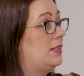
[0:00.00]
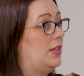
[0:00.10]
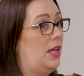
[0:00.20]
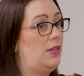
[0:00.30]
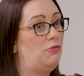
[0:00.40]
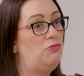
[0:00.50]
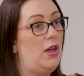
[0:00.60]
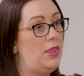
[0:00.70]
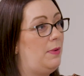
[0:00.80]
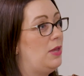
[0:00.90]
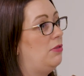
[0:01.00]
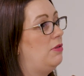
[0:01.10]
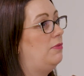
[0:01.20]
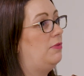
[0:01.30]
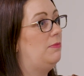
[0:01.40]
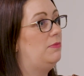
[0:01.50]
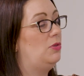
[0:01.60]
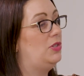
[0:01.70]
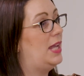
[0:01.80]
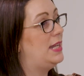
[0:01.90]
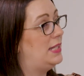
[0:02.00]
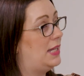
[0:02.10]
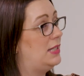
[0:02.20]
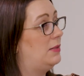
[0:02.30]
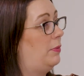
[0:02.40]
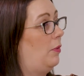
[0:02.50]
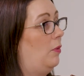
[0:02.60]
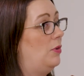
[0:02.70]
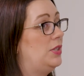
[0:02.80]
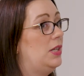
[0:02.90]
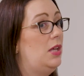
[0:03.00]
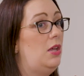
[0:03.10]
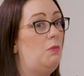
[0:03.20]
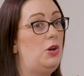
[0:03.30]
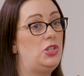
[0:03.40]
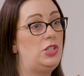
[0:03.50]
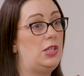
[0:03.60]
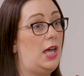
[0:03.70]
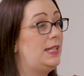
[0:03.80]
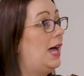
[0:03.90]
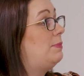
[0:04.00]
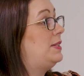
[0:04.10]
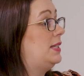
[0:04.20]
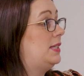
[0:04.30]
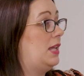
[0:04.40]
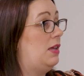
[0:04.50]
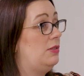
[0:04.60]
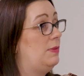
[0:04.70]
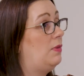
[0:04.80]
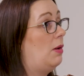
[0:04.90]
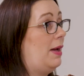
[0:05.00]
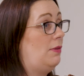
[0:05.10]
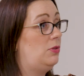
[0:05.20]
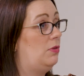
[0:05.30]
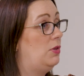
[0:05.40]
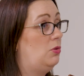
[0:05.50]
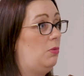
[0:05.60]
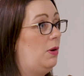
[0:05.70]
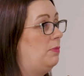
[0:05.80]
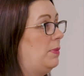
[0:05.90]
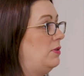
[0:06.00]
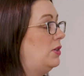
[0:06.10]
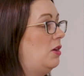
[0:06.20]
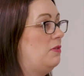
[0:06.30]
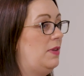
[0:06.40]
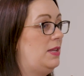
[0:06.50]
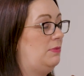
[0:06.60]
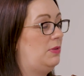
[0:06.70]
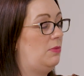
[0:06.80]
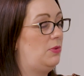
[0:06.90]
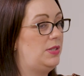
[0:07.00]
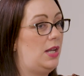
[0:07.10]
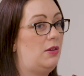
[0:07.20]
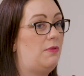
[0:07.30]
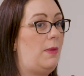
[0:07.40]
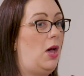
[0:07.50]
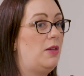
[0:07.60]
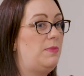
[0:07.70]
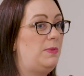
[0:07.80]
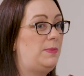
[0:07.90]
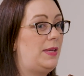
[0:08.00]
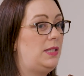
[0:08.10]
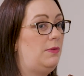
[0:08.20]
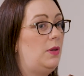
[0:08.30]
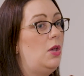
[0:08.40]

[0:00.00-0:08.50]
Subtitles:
I think that's right the way through from sort of day-to-day support, which has adapted, hasn't it, as we've come out sort of into a world post-COVID. What does that look from a hybrid perspective?